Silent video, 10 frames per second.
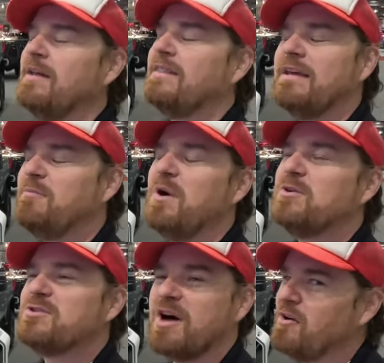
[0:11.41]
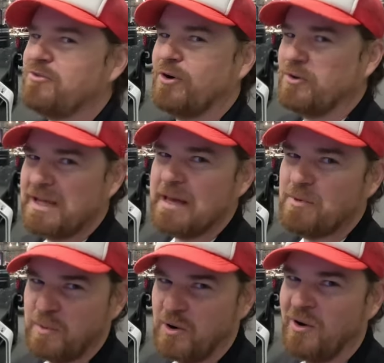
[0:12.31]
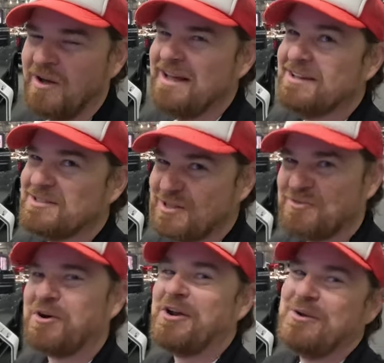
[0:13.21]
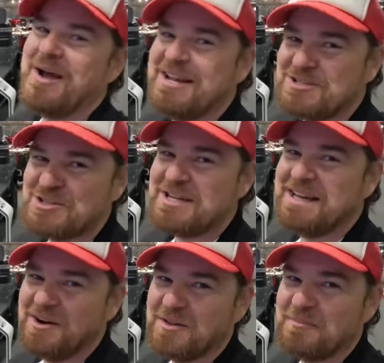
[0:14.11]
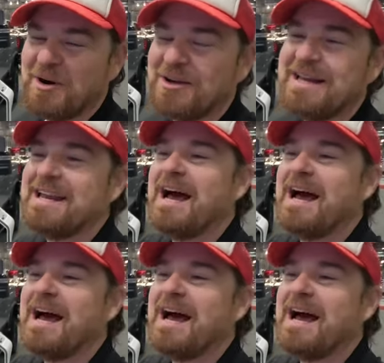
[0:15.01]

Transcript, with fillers: the most off-road capable Silverado HD on the market.